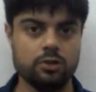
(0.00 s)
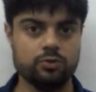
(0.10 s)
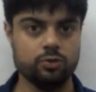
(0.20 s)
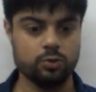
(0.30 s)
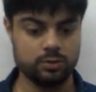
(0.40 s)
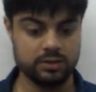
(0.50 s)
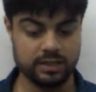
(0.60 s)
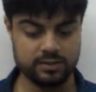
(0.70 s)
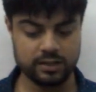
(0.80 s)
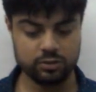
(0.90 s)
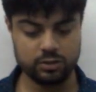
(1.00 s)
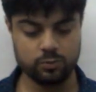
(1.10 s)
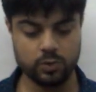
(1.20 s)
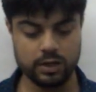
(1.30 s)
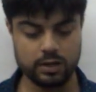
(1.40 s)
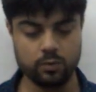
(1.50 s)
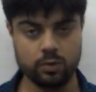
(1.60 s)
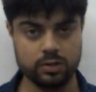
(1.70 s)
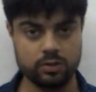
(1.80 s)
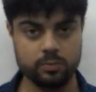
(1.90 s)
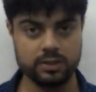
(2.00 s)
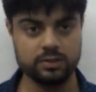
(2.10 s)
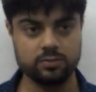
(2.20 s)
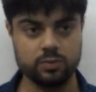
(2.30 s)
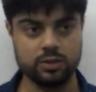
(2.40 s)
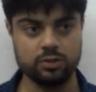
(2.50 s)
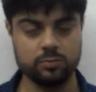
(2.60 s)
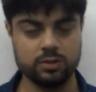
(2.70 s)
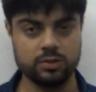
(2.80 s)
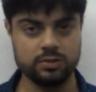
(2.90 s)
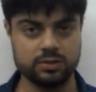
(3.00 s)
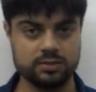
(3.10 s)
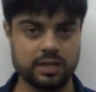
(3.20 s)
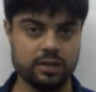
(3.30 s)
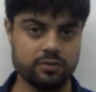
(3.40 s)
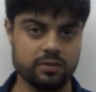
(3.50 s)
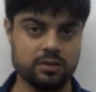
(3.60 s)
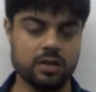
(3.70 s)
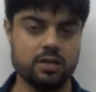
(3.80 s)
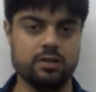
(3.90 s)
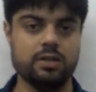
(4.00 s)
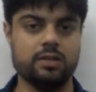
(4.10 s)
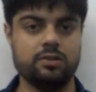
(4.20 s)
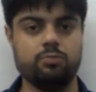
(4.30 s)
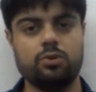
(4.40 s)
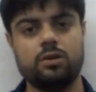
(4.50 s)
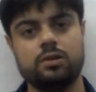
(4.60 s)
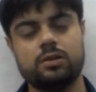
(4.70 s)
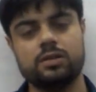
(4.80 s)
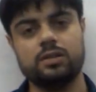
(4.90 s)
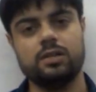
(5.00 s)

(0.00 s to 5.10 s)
So that's actually why I wanted to make this video, because it's kind of an underrated product,